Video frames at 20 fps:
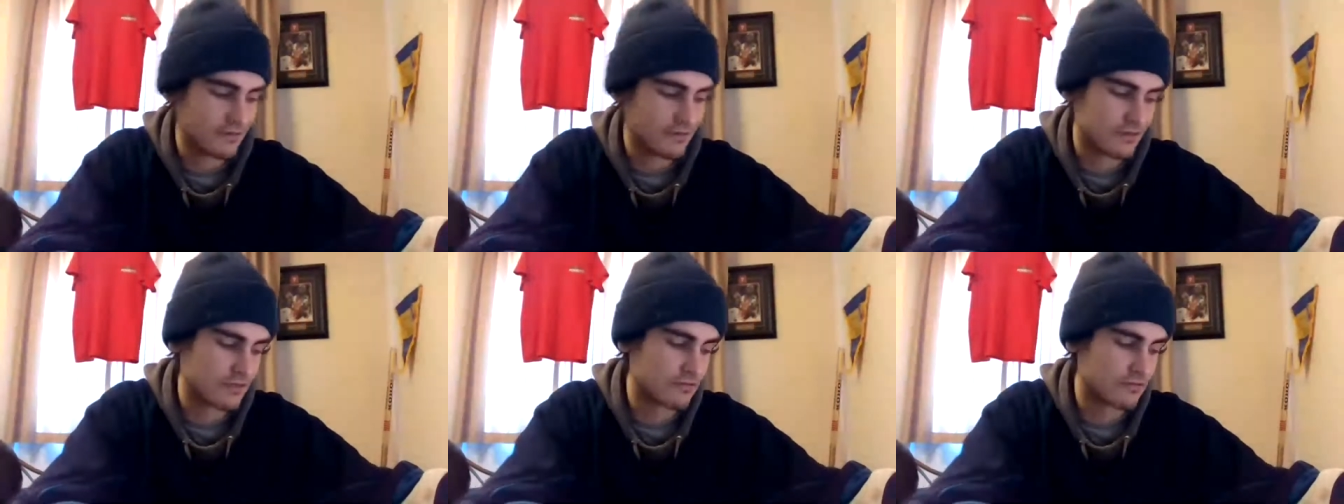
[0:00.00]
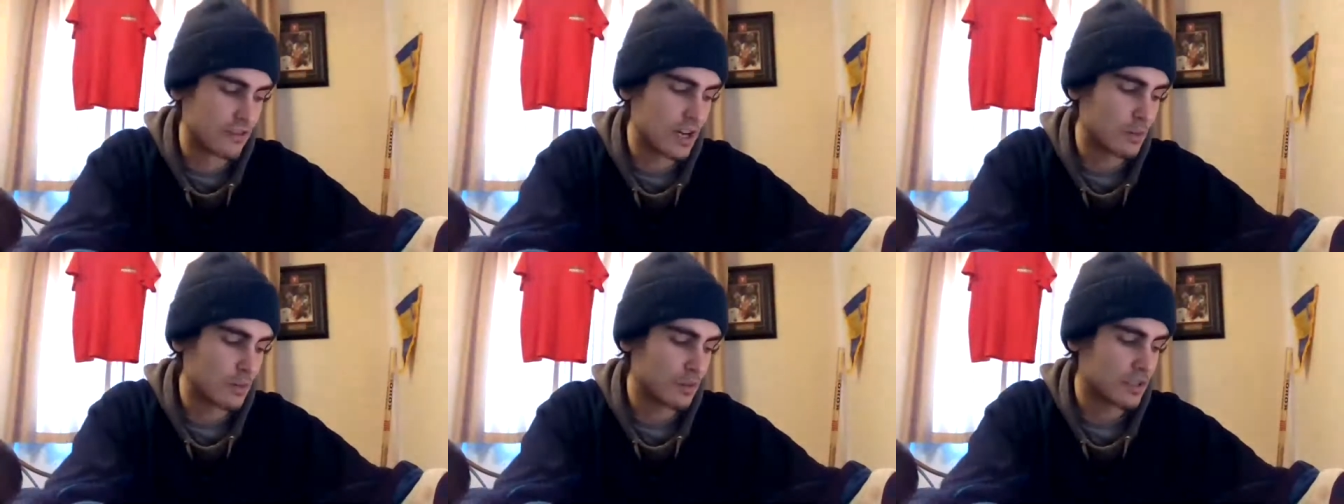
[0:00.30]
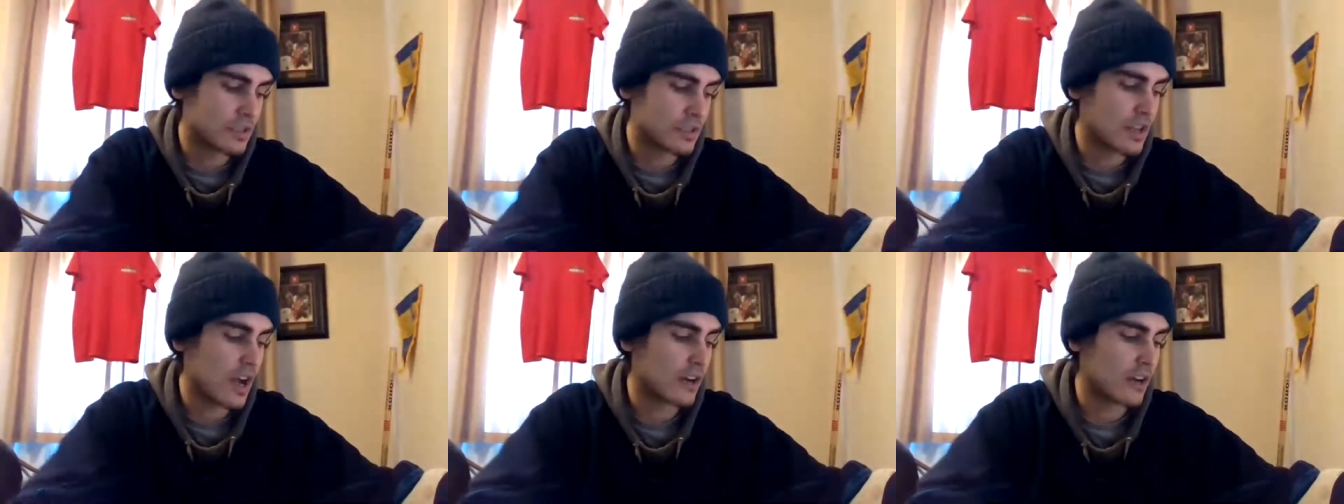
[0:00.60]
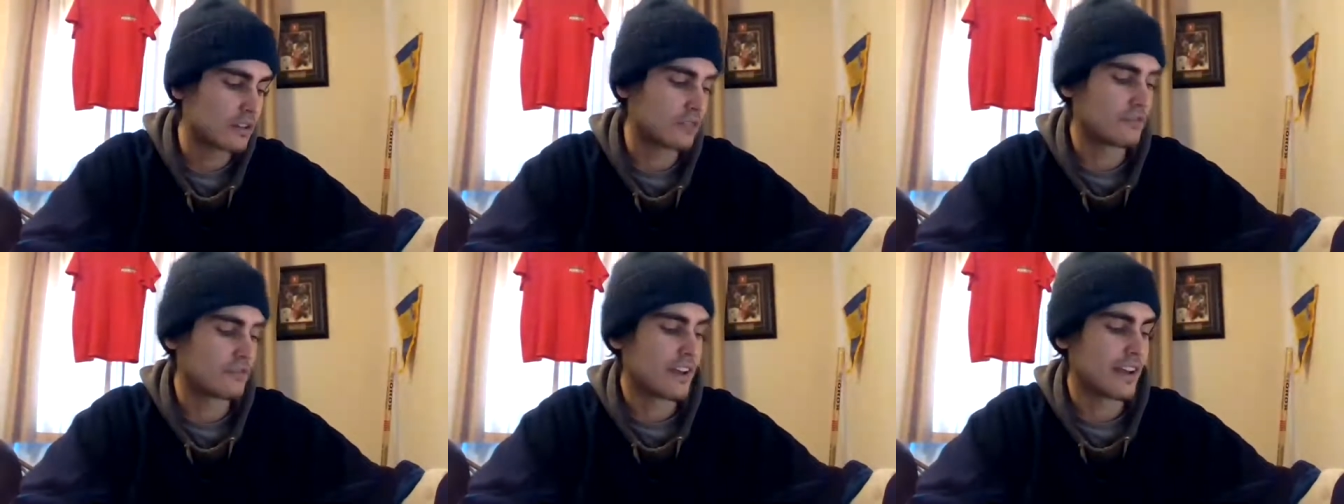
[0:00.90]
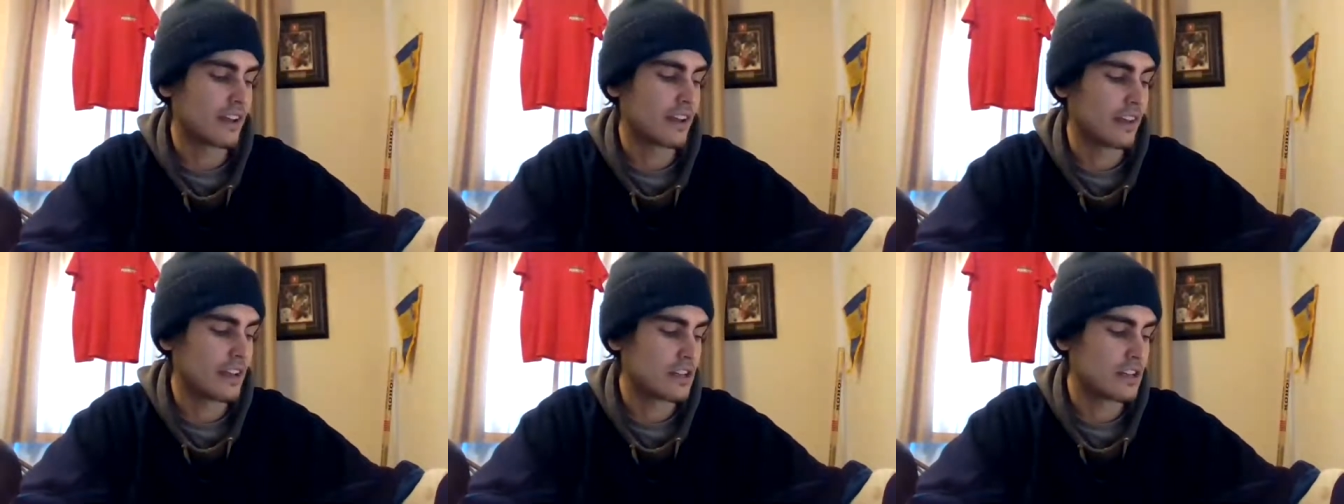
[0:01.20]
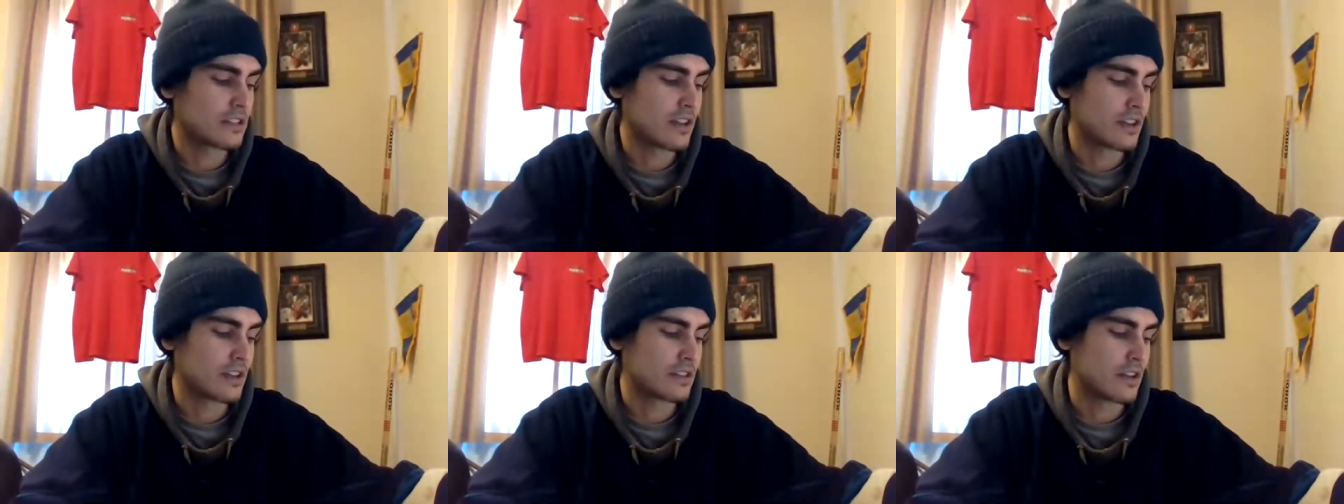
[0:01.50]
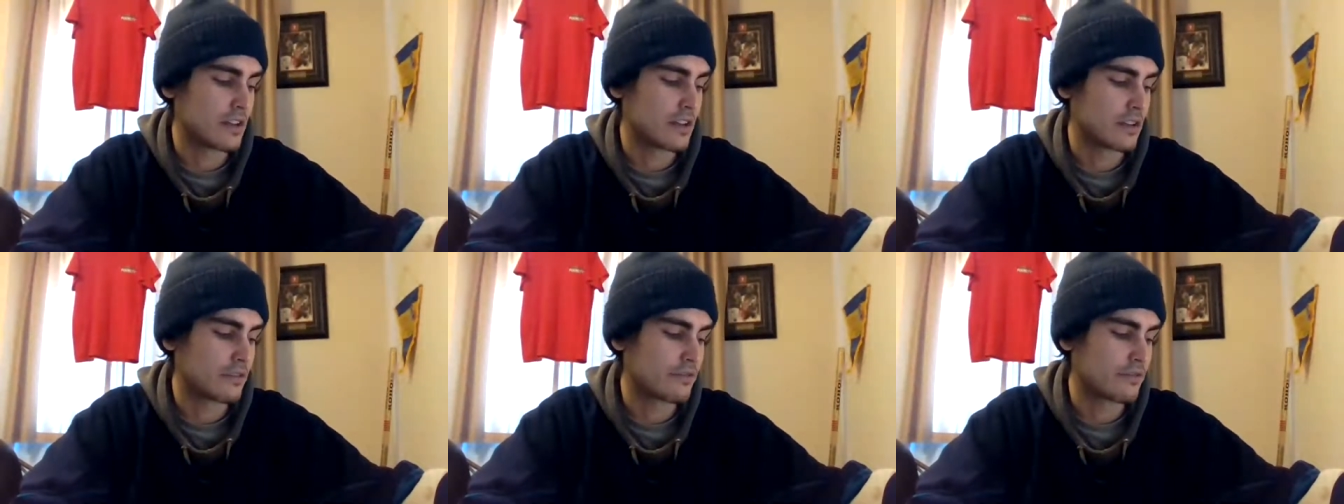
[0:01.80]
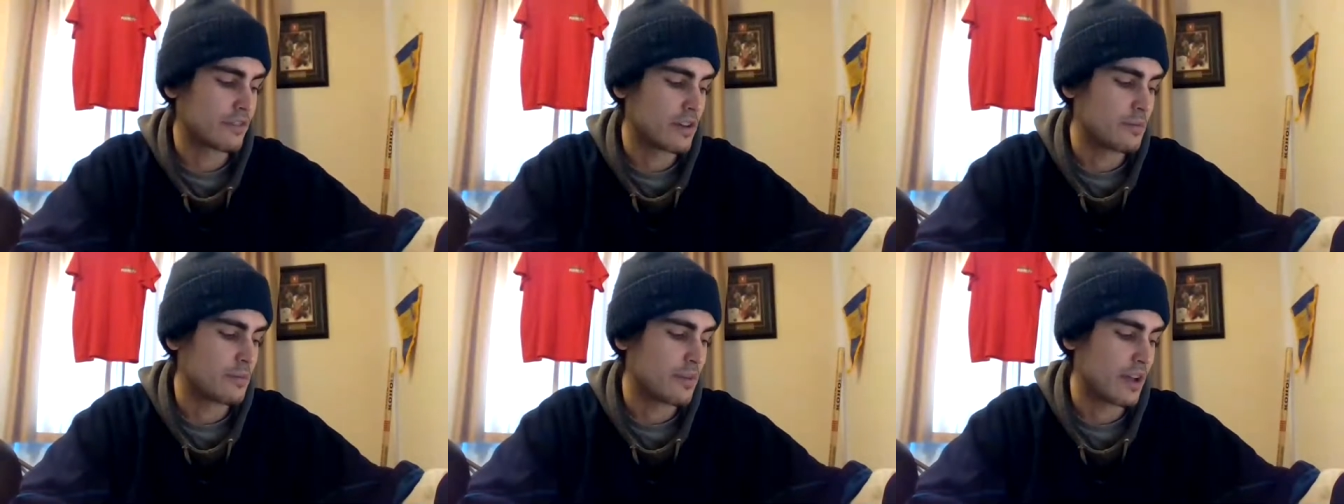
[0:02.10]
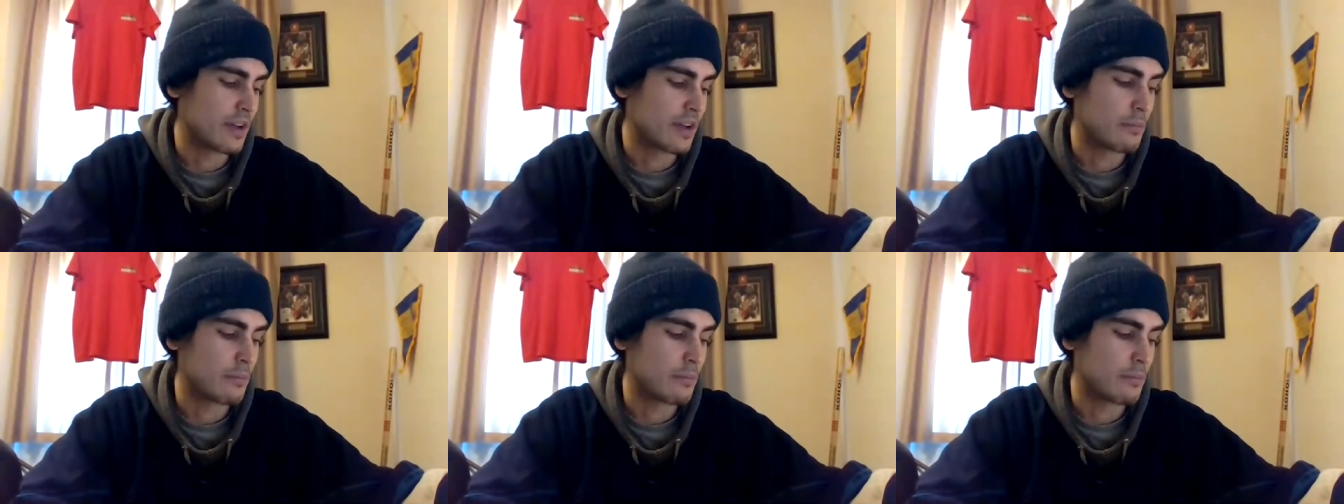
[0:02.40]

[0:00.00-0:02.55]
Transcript: Run with Stockton regulation as another free pick,